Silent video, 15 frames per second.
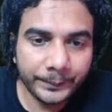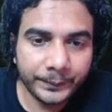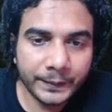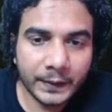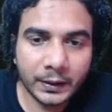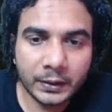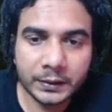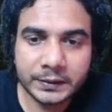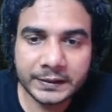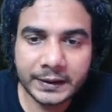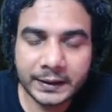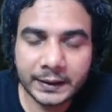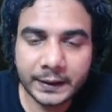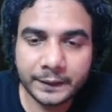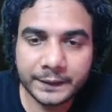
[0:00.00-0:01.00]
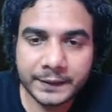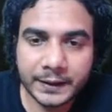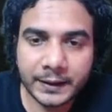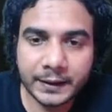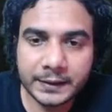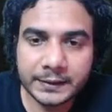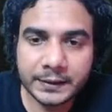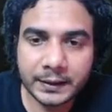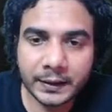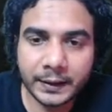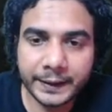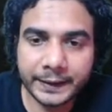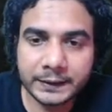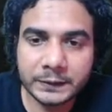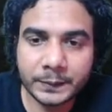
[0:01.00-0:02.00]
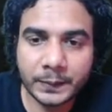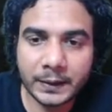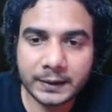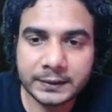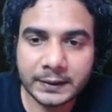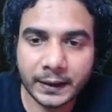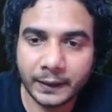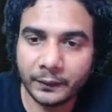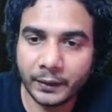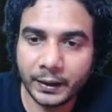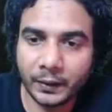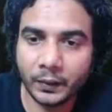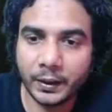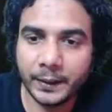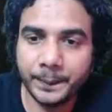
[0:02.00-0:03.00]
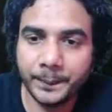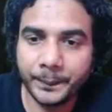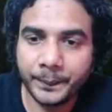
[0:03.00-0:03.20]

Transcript: Now say if Z is X plus IY, okay?